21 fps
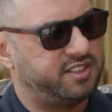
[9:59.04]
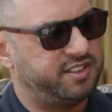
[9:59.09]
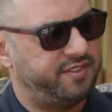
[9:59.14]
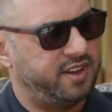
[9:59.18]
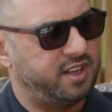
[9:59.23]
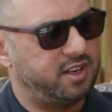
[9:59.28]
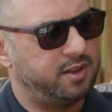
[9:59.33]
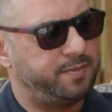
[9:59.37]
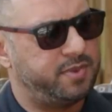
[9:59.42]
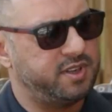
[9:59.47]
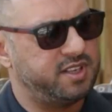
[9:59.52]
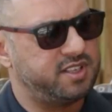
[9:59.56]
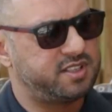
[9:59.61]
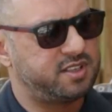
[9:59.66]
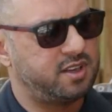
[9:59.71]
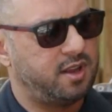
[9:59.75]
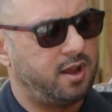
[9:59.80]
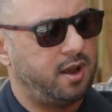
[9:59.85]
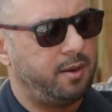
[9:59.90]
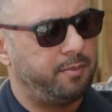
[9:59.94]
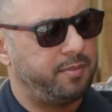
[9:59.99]

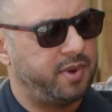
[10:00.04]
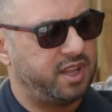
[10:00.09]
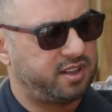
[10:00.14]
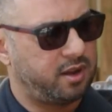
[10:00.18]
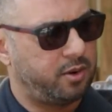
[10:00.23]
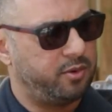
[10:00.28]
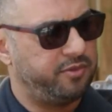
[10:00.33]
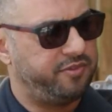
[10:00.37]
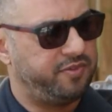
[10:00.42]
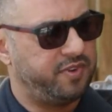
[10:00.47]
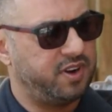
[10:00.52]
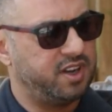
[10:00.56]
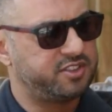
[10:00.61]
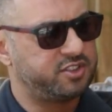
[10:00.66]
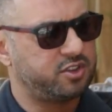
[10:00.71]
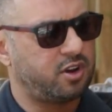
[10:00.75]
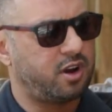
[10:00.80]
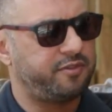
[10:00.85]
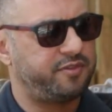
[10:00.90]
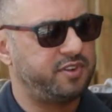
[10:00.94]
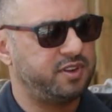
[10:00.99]
developers. But our
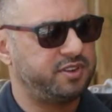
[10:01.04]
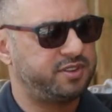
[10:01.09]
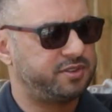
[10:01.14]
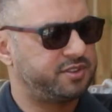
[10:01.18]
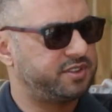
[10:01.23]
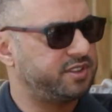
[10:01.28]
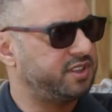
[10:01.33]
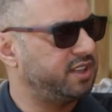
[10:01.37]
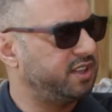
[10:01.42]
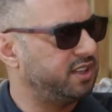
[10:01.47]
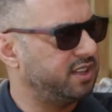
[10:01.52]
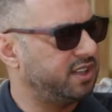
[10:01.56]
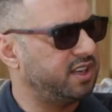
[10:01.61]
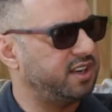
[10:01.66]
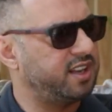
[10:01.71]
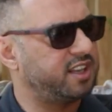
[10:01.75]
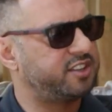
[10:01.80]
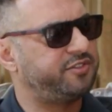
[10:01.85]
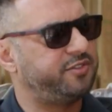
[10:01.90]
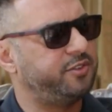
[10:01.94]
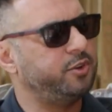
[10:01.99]
first office in the
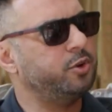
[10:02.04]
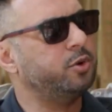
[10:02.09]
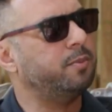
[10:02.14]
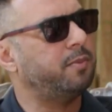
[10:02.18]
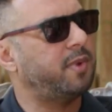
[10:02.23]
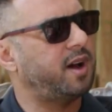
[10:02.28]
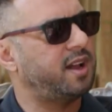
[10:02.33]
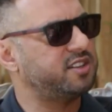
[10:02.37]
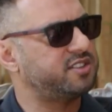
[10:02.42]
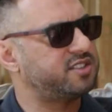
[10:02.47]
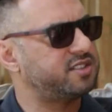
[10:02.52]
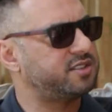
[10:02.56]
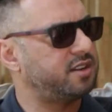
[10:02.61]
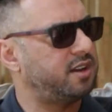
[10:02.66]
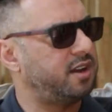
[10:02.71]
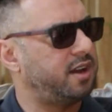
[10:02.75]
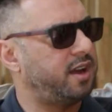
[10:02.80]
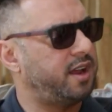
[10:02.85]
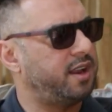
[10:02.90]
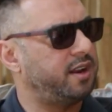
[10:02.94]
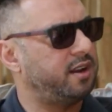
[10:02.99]
next few months
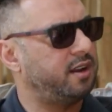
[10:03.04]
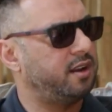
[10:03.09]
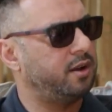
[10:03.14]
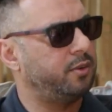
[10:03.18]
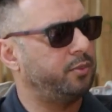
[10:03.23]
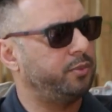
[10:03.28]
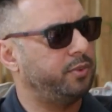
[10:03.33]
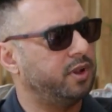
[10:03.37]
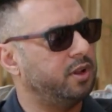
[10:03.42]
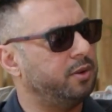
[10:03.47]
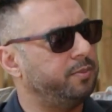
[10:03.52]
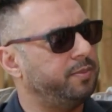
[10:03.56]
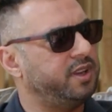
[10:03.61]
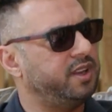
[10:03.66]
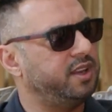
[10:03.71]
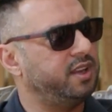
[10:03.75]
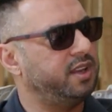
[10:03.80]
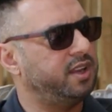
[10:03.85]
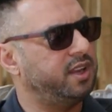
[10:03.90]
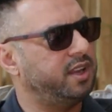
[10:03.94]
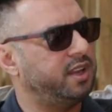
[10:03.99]
will
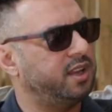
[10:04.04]
be